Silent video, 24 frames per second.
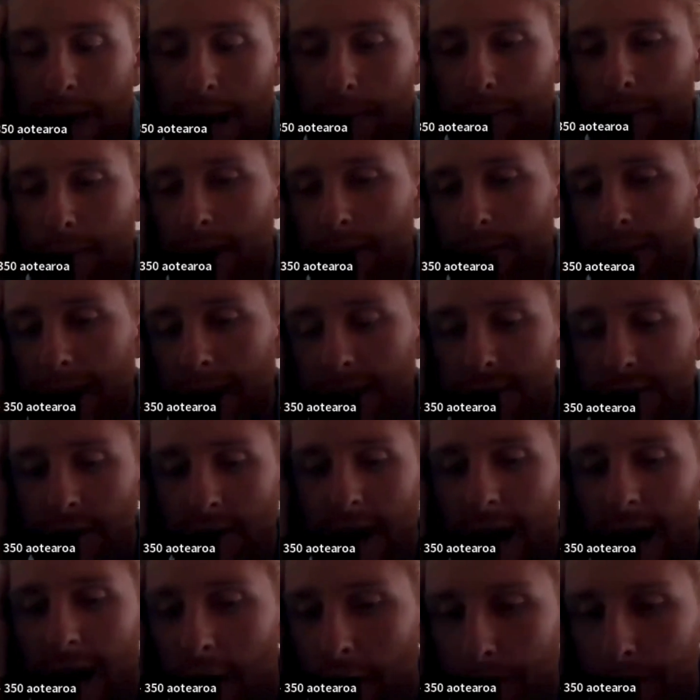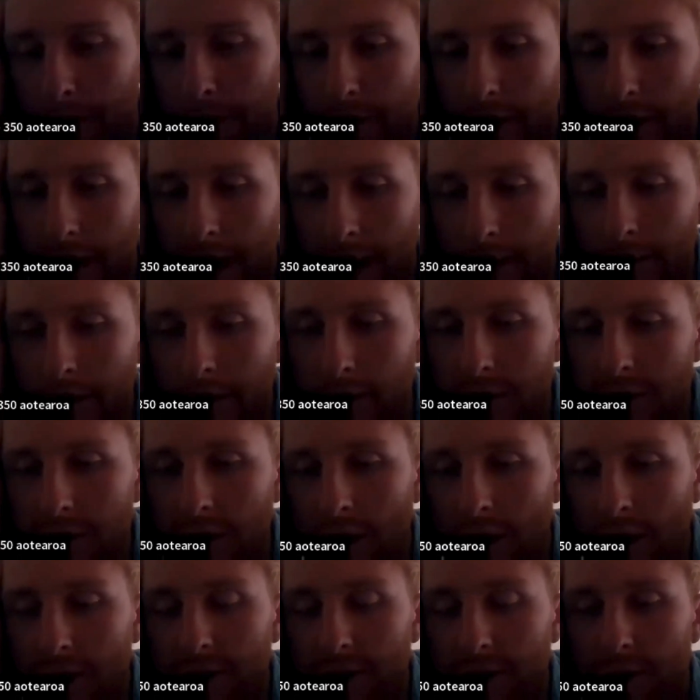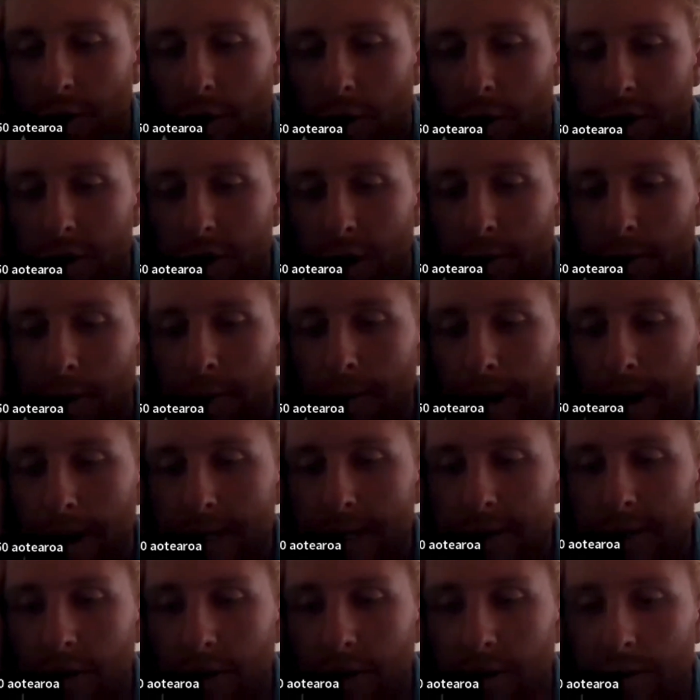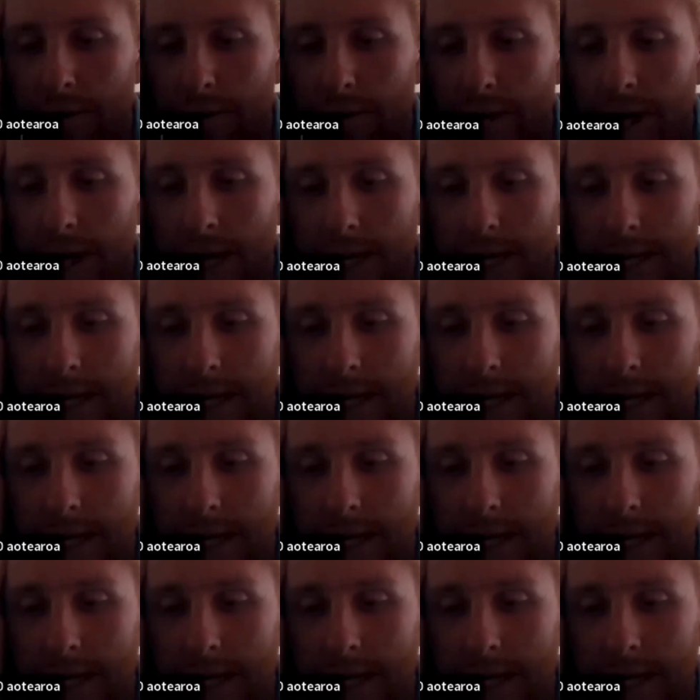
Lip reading: would that be based on output like milk solids, or should it be based on per